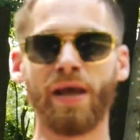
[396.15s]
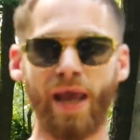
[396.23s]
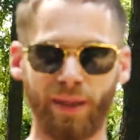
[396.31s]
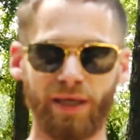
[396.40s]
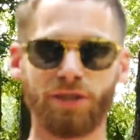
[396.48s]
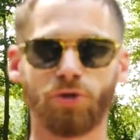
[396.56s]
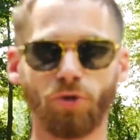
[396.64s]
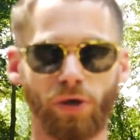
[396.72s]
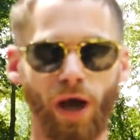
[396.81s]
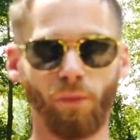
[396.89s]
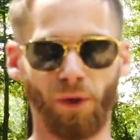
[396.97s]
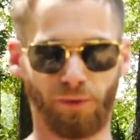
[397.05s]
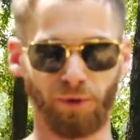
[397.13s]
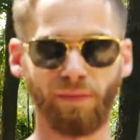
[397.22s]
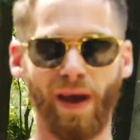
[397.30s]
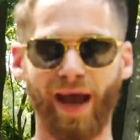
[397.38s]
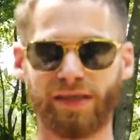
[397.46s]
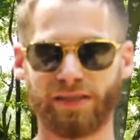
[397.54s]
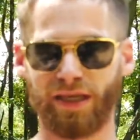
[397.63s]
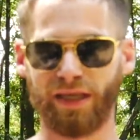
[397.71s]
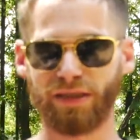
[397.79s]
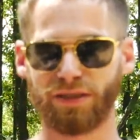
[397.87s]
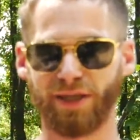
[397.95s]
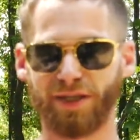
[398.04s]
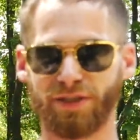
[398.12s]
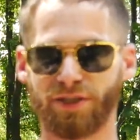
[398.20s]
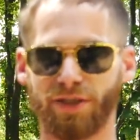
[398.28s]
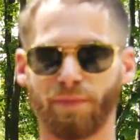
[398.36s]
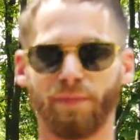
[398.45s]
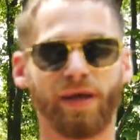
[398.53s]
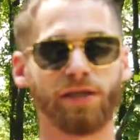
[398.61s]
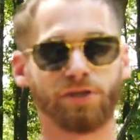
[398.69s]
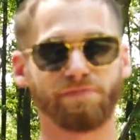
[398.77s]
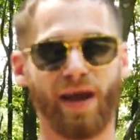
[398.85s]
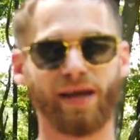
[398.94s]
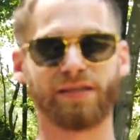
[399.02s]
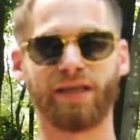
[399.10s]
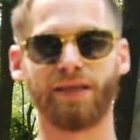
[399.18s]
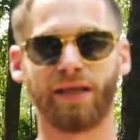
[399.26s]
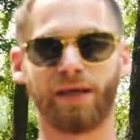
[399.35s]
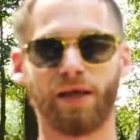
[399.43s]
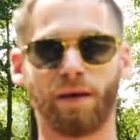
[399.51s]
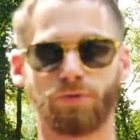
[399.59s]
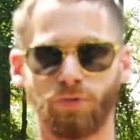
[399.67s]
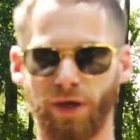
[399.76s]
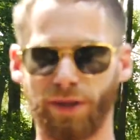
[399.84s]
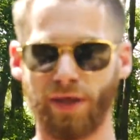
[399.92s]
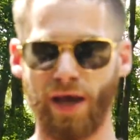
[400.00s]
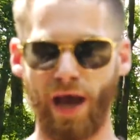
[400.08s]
These do come with 3 magazines. This is the biggest magazine that it comes with.